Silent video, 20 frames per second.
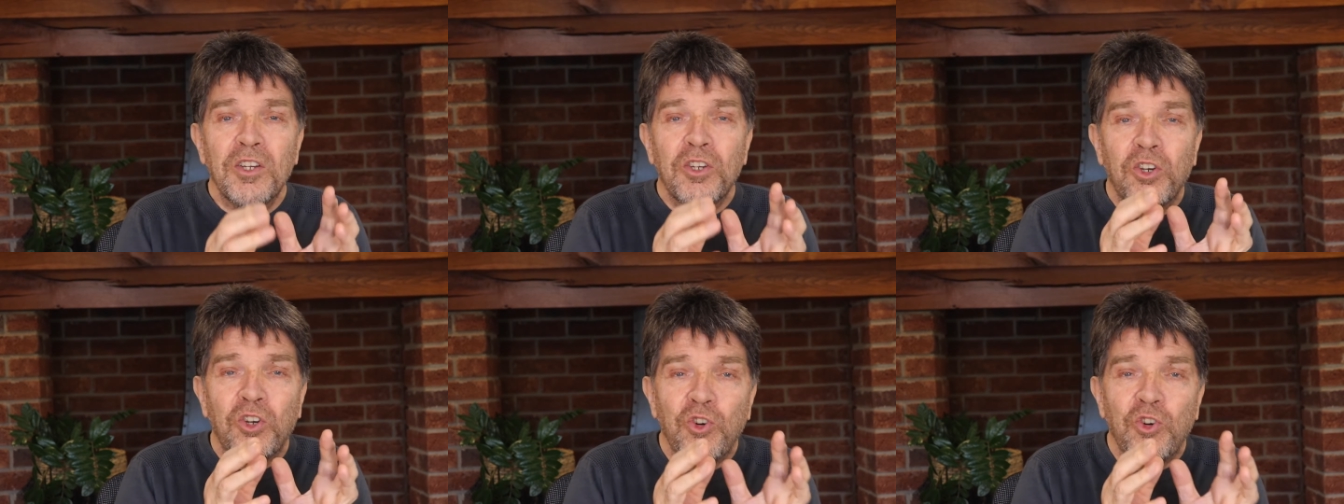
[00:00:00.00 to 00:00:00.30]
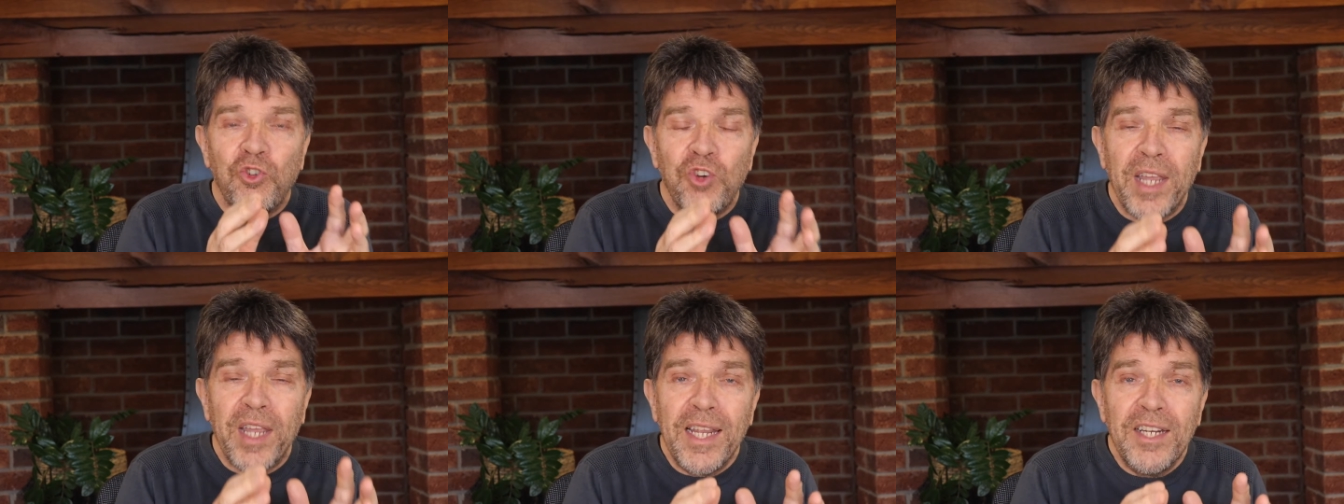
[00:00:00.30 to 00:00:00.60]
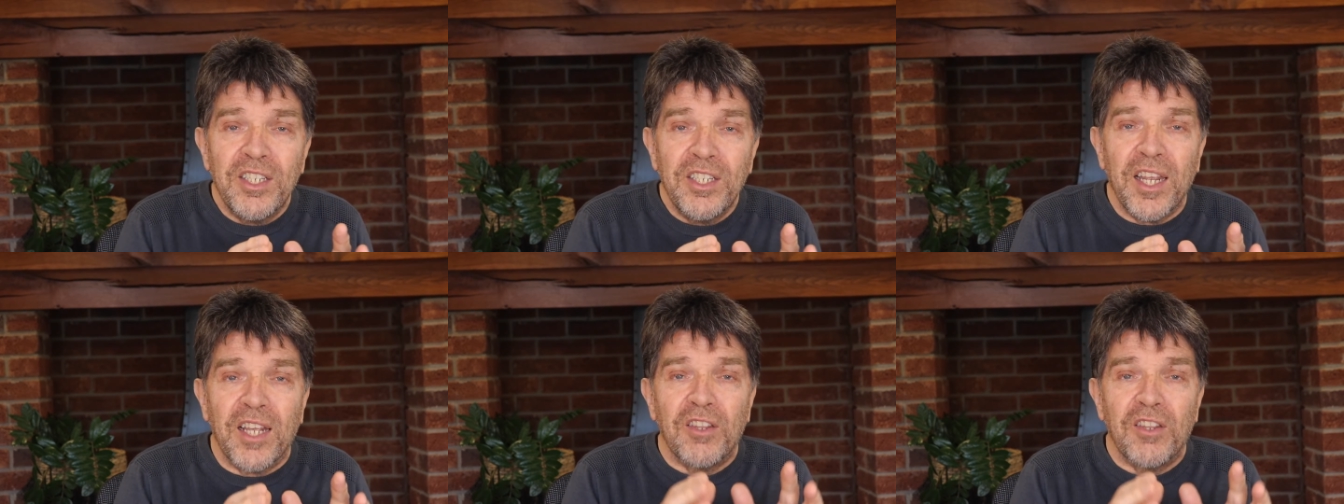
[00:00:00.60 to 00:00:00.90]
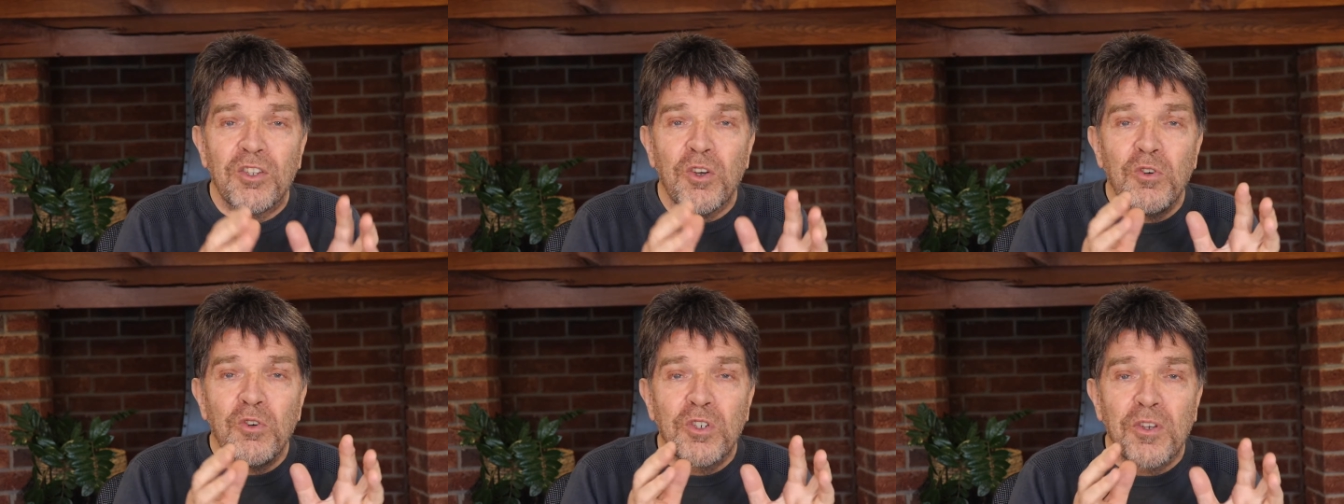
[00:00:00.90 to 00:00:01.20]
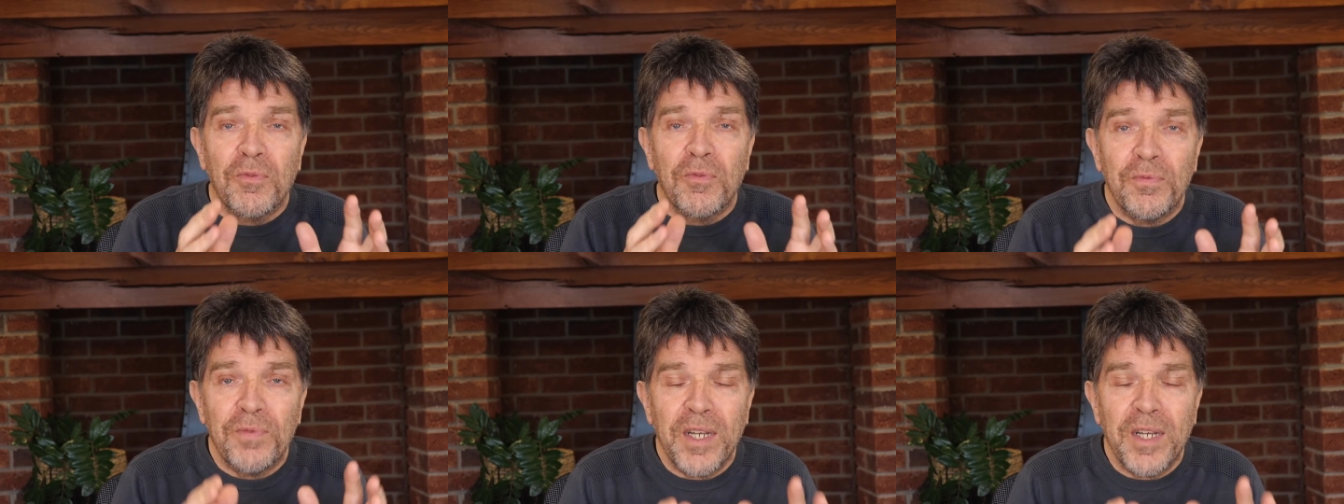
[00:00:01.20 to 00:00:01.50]
creating those
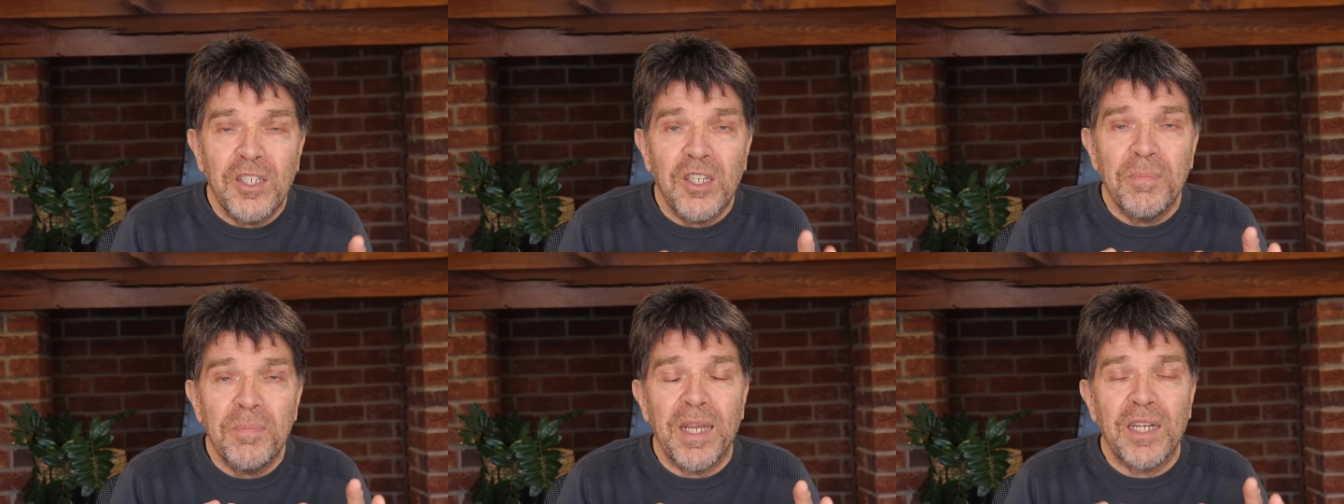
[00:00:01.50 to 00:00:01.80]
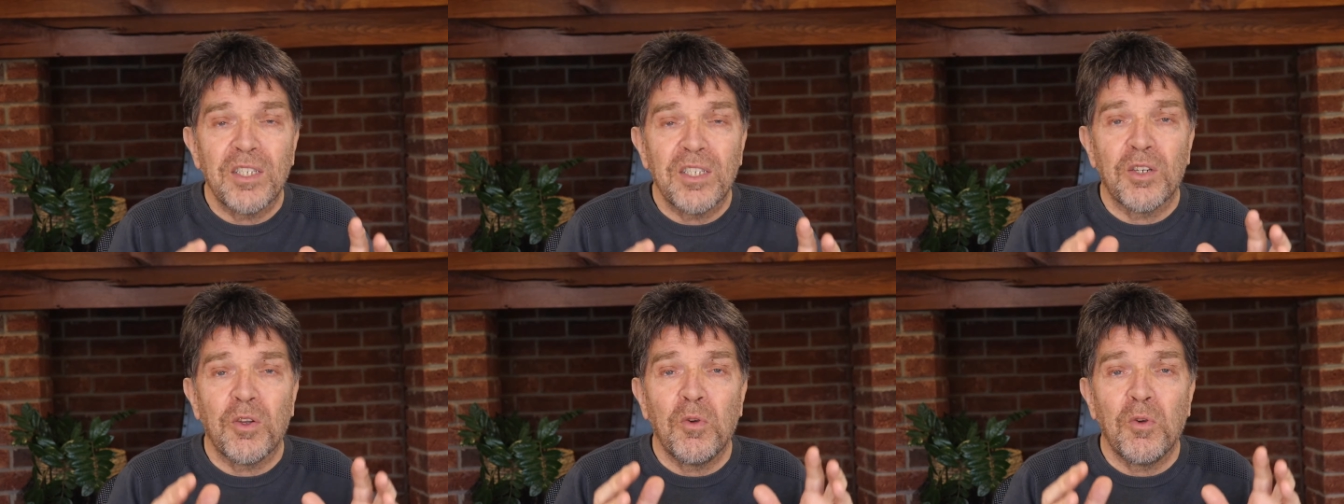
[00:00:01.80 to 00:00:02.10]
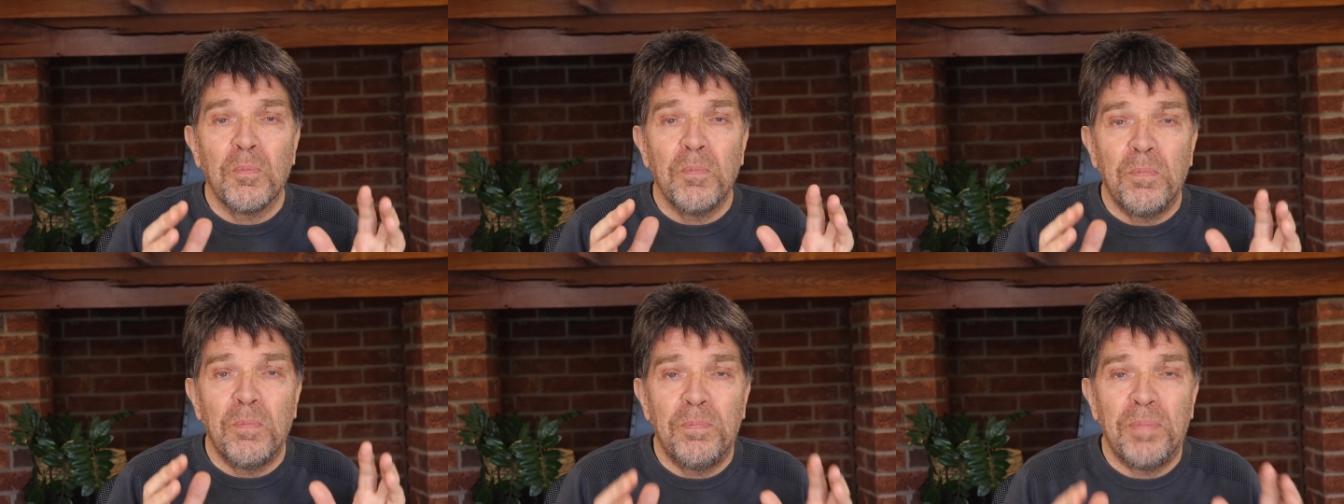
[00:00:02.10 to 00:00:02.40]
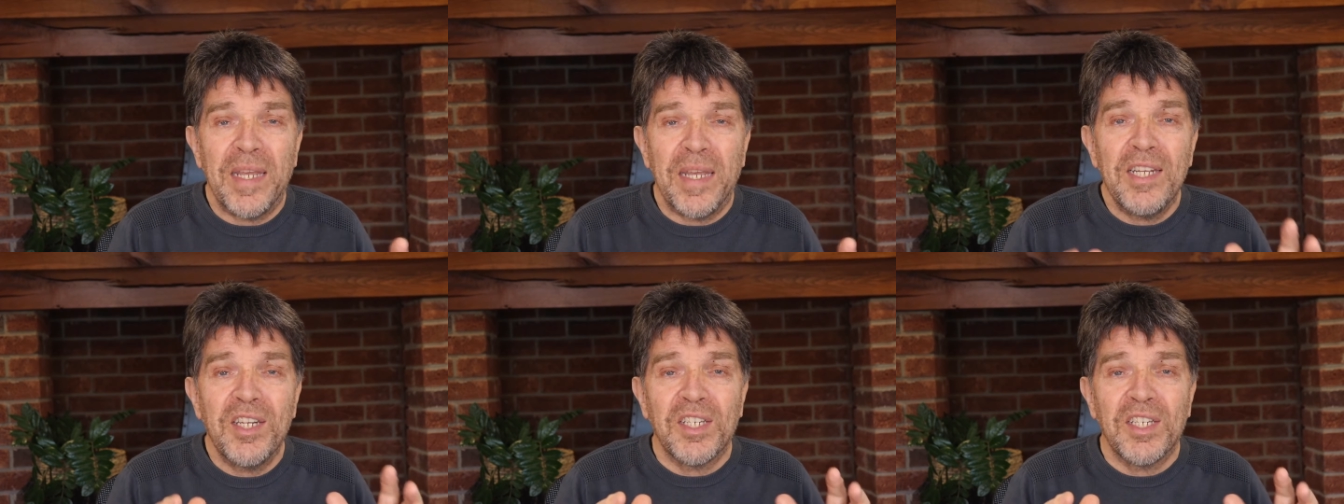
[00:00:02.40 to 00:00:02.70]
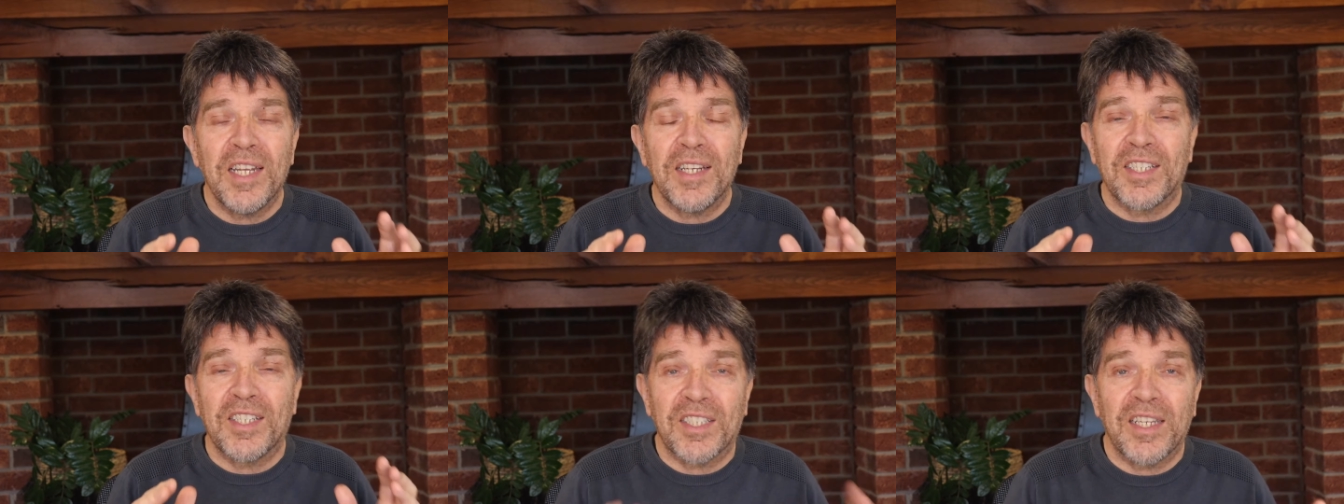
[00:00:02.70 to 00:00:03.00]
fundamental
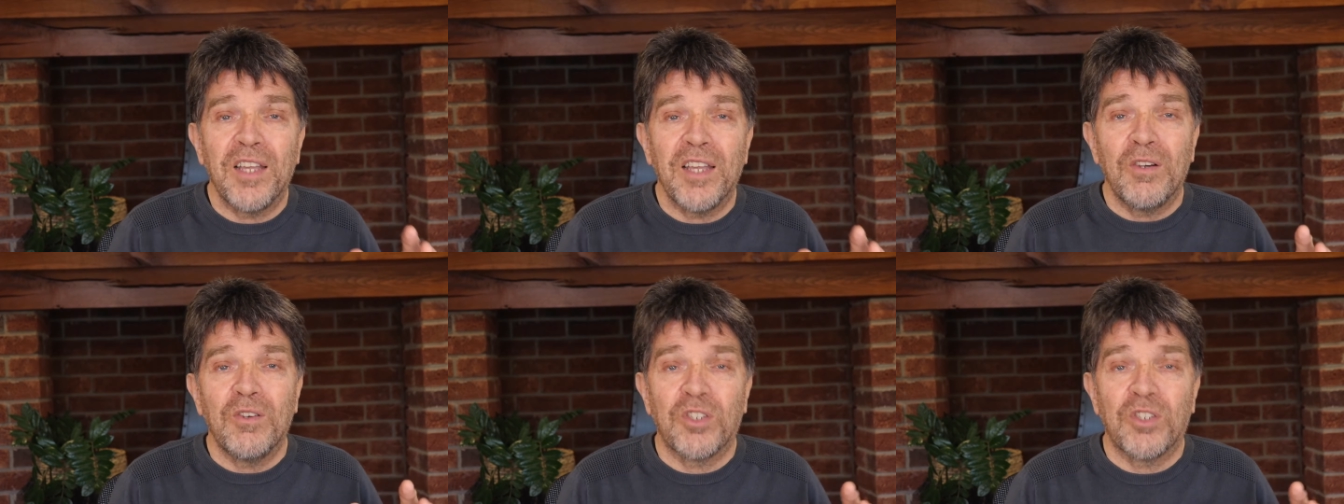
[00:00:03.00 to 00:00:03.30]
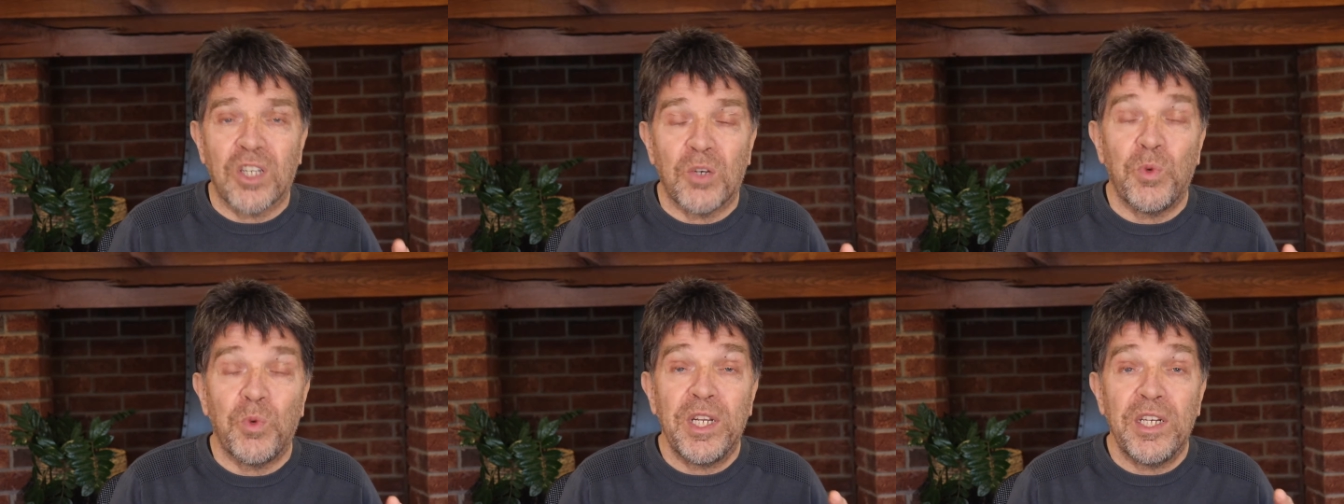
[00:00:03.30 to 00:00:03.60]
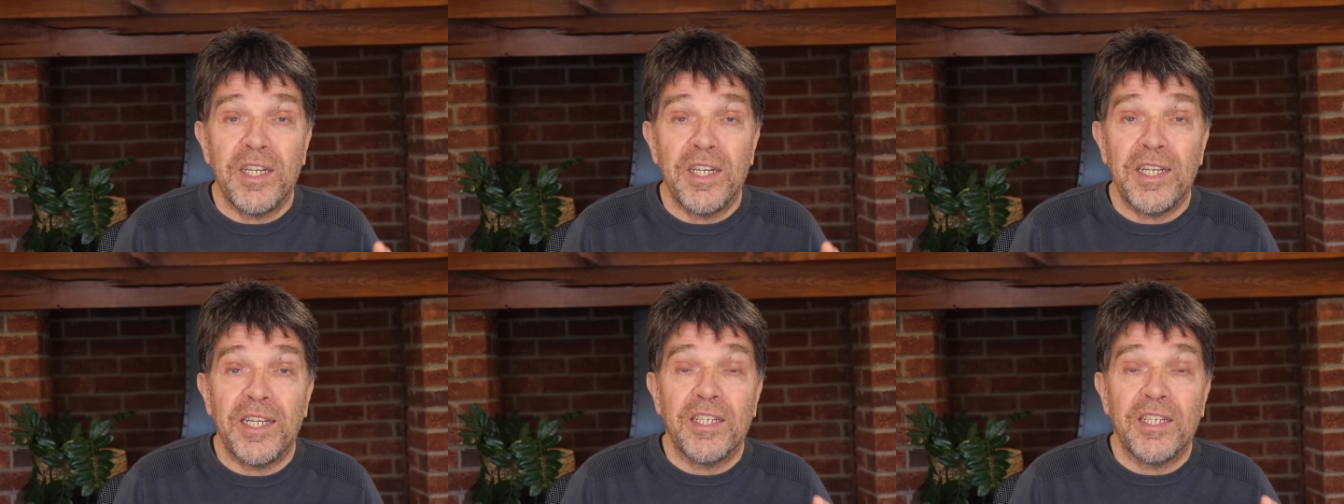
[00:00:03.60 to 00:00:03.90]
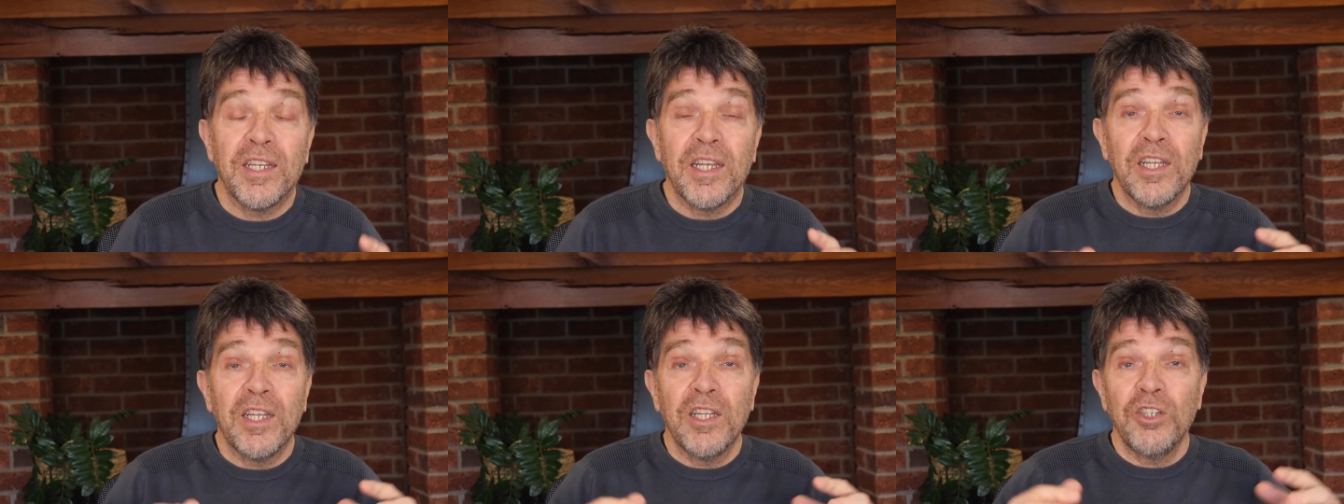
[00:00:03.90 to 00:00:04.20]
basic skills that we need